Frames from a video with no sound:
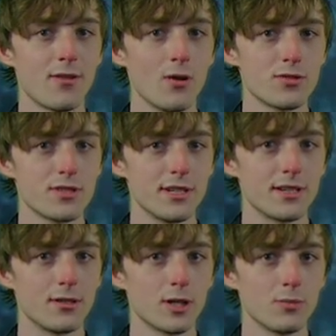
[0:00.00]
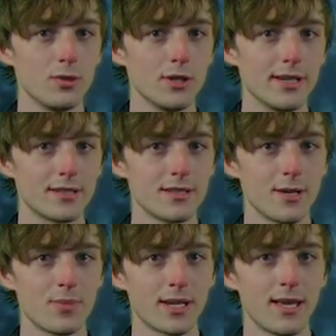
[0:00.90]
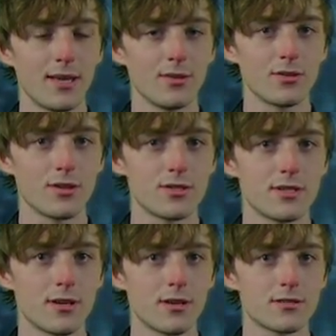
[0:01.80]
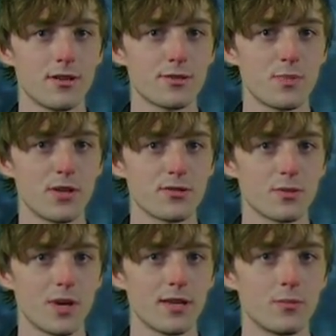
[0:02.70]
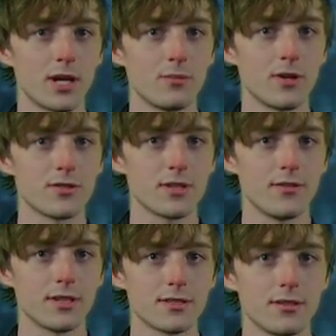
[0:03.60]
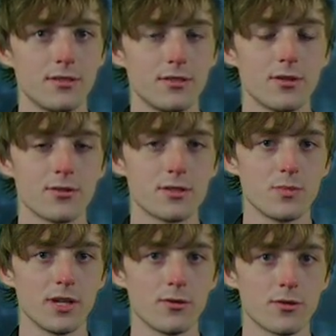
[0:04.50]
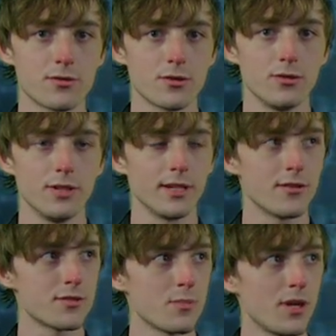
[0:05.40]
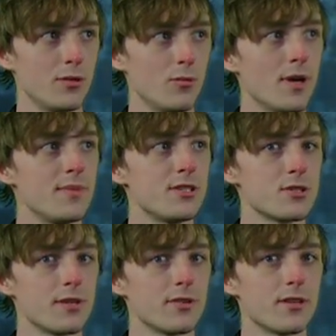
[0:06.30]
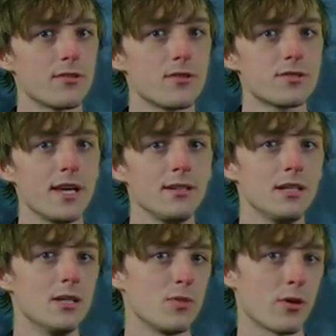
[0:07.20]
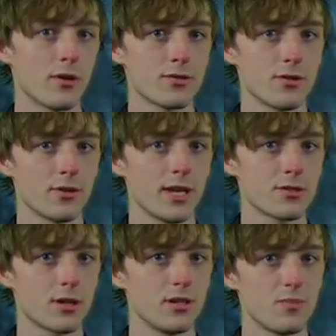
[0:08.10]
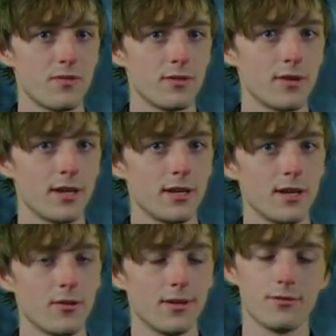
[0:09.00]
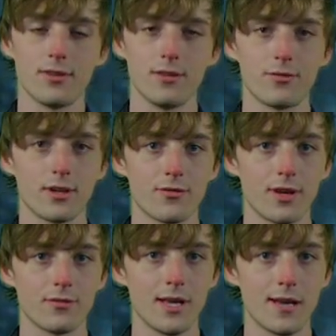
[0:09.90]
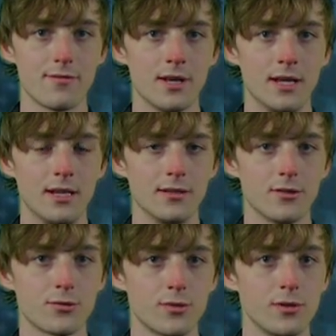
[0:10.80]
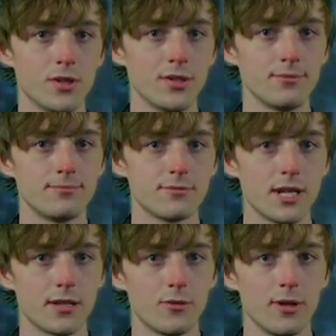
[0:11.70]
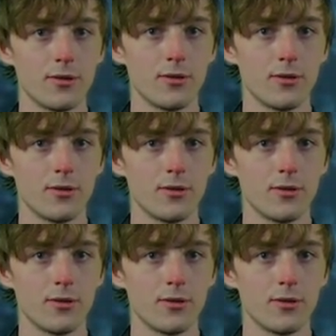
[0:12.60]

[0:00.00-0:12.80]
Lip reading: hosted, clickable link type calendar series, all sponsored by the Brattleboro Savings and Loan and hosted by yours truly. It goes up on the web each and every Thursday. You can also catch a clip of it right now on 545 Live. Let's roll it. Take it away,